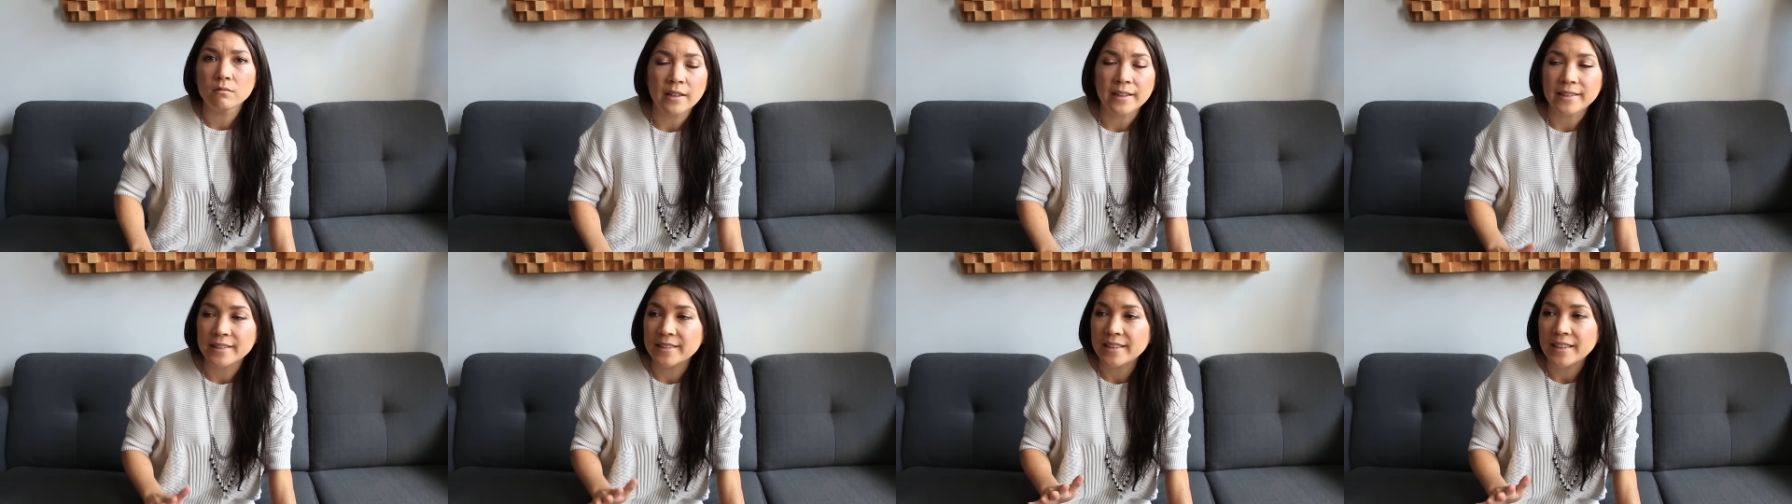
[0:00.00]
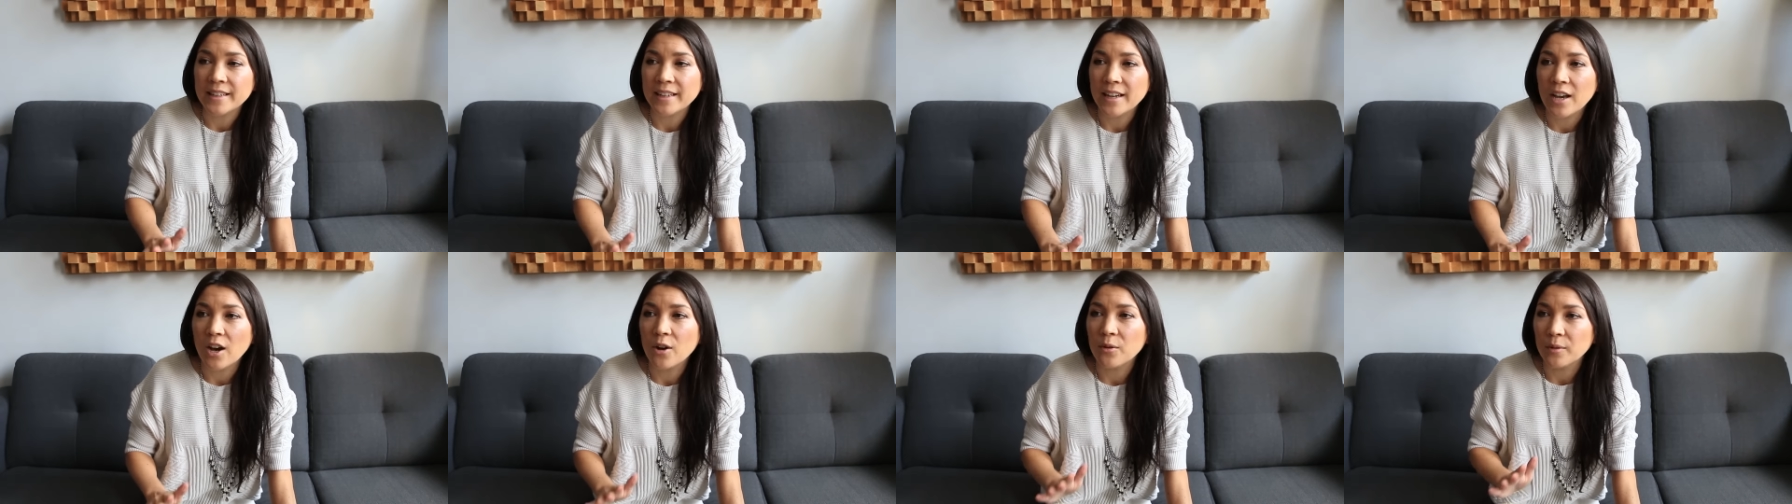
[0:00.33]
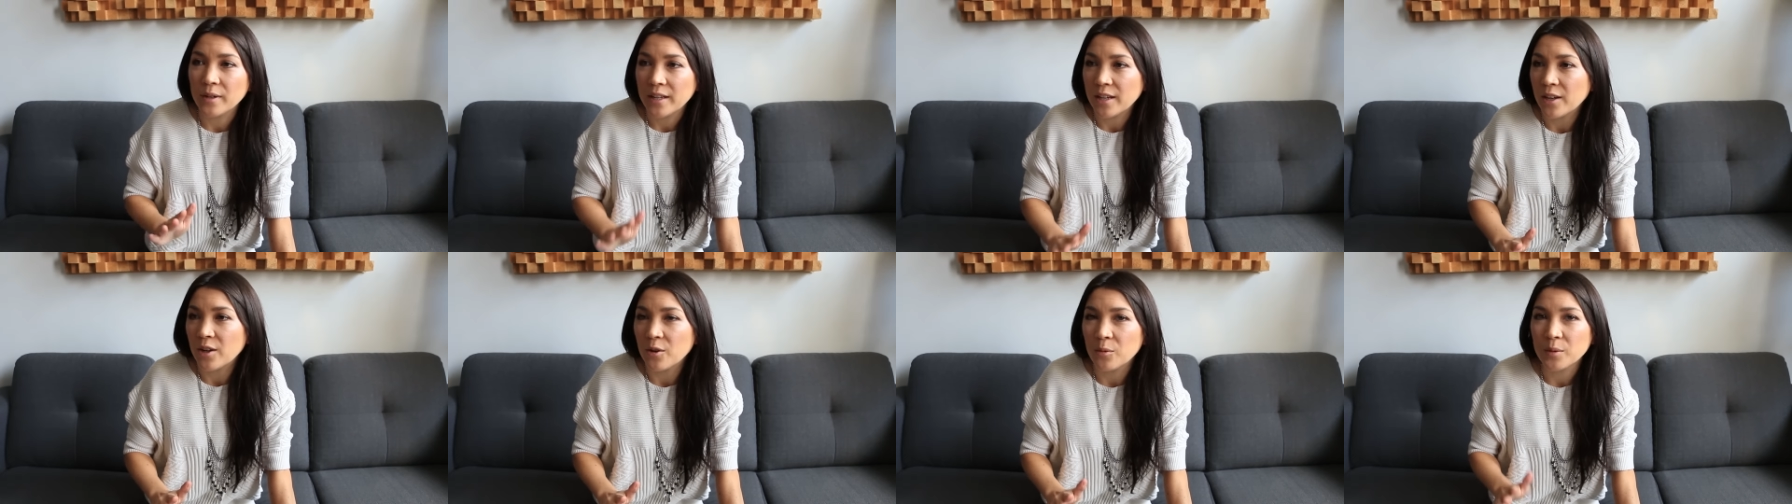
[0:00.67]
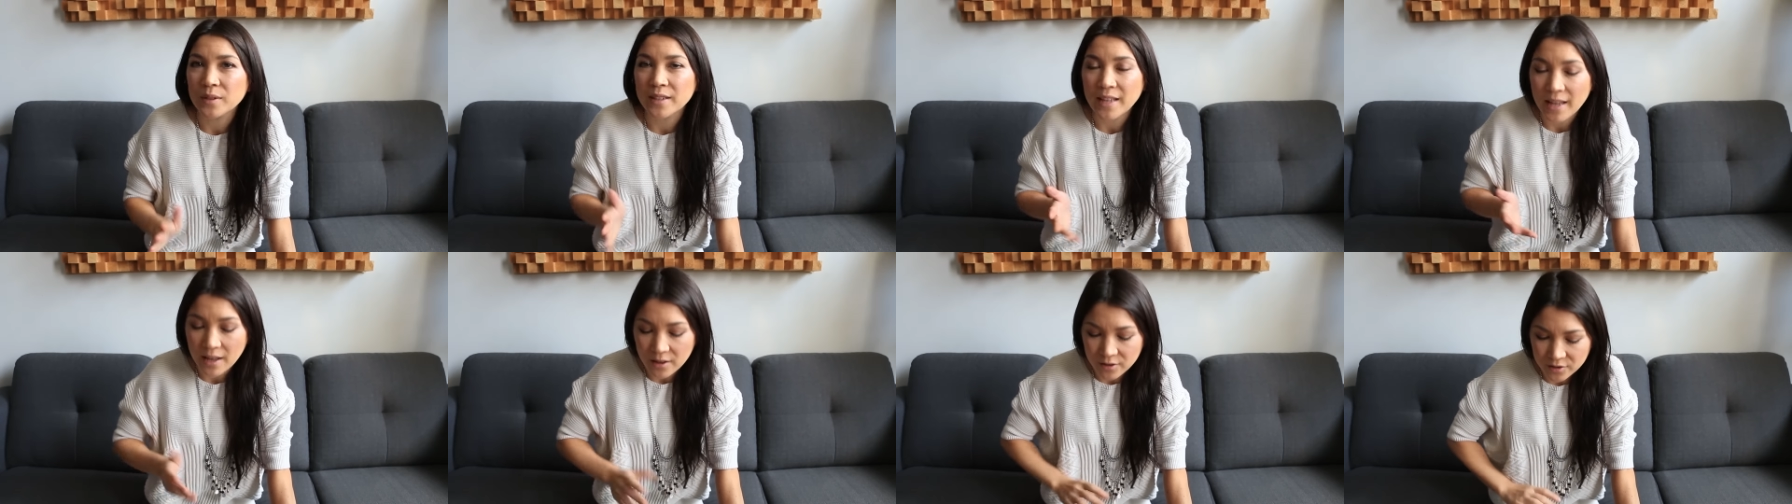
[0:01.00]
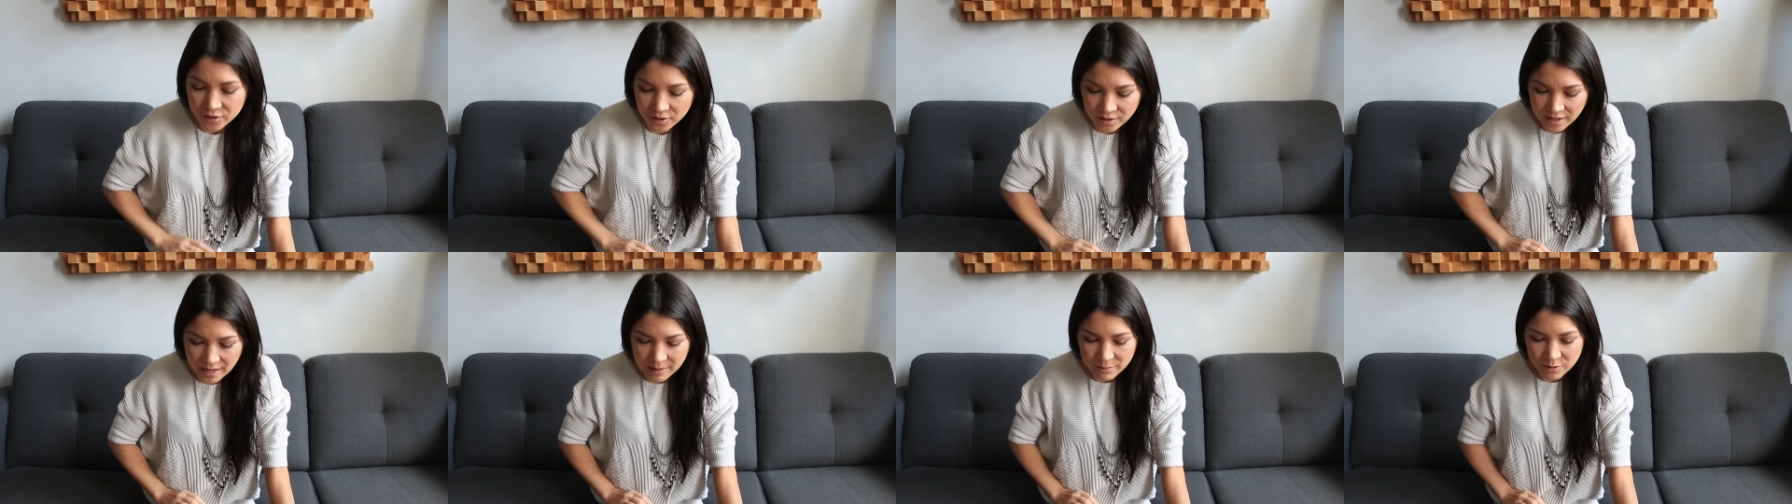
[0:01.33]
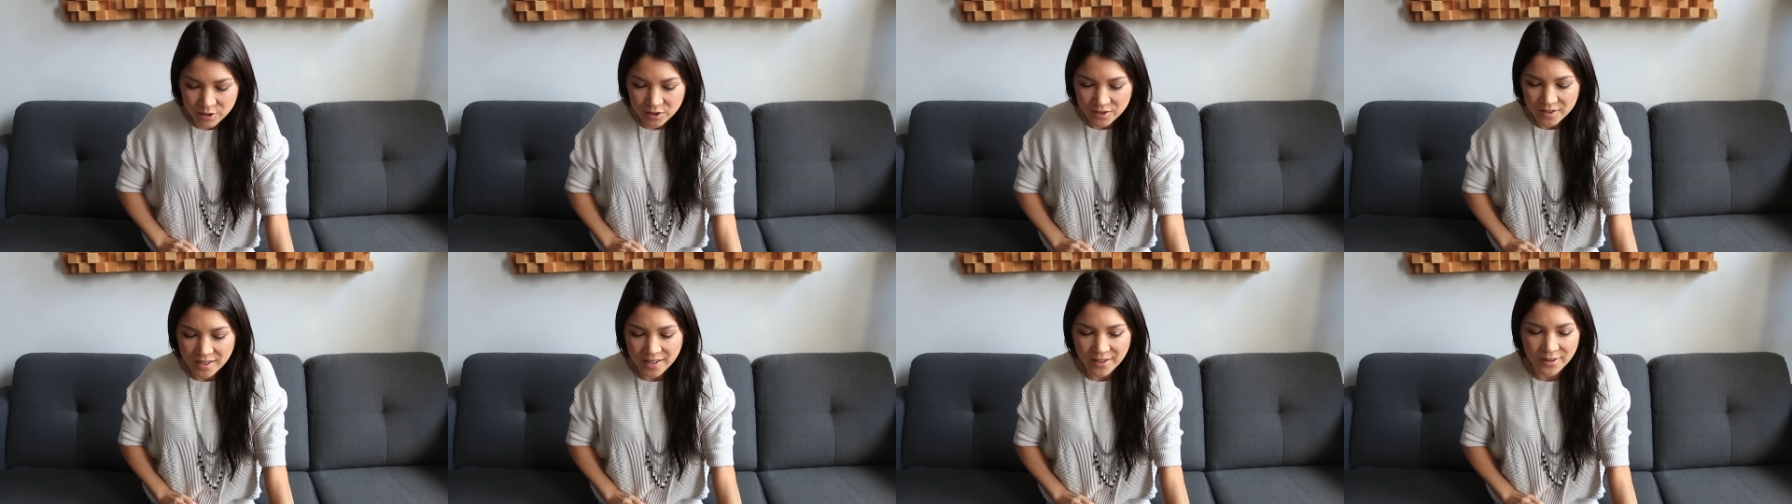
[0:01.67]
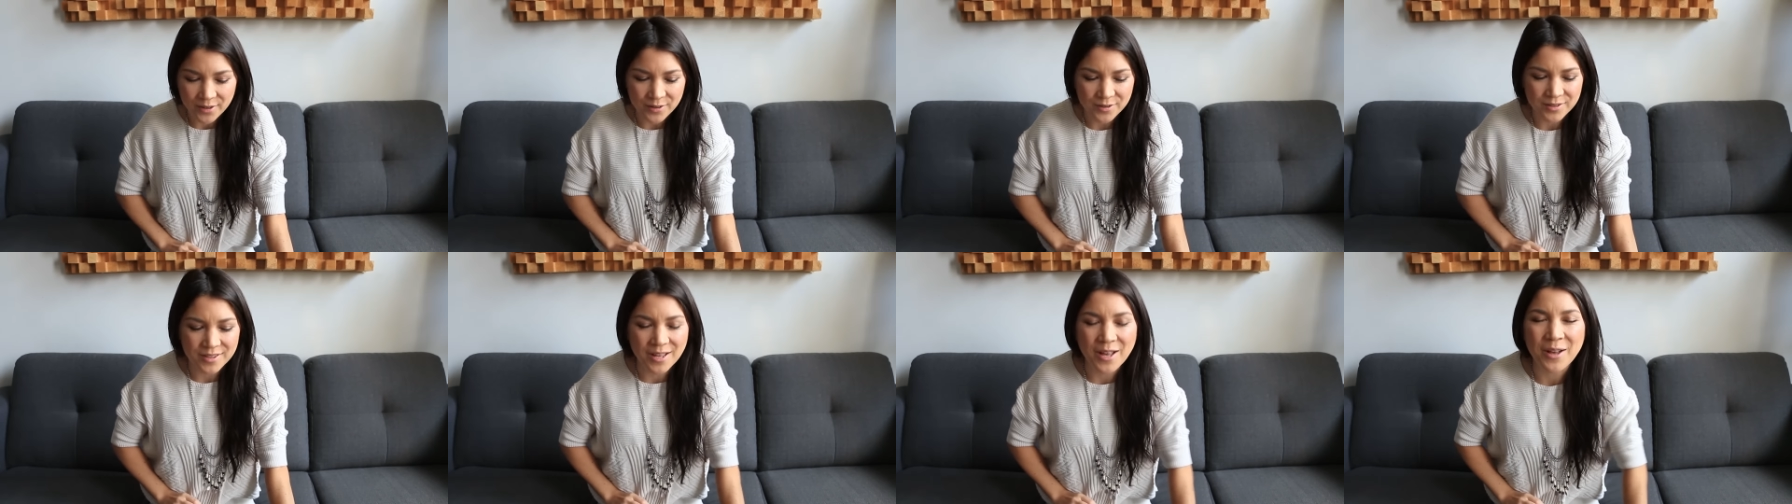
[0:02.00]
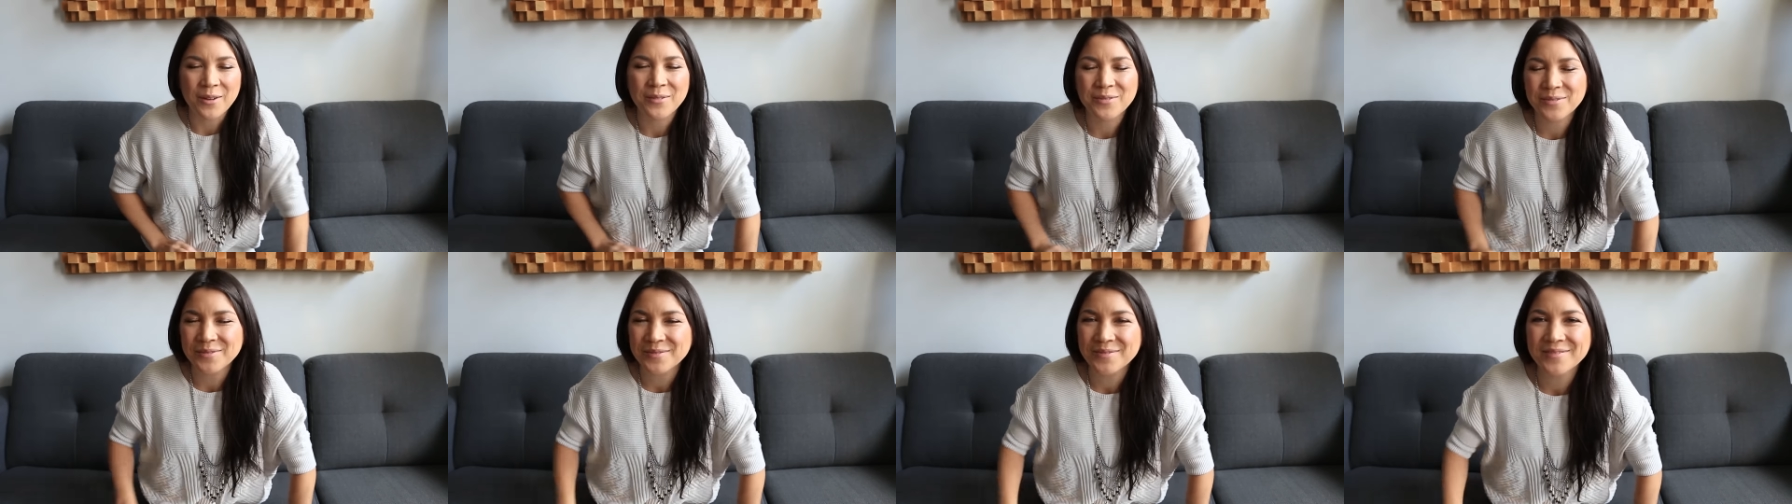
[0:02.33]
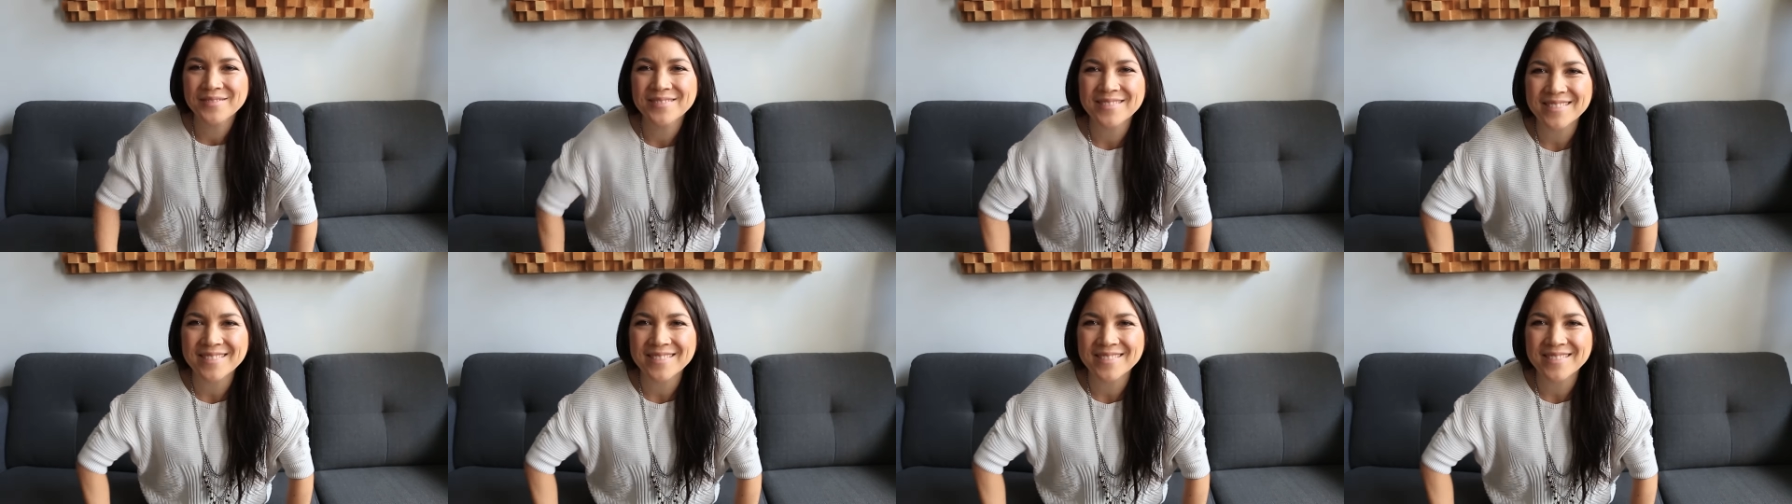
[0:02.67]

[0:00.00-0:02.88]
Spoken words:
Essena O'Neill. What the hell is her name? She said it herself.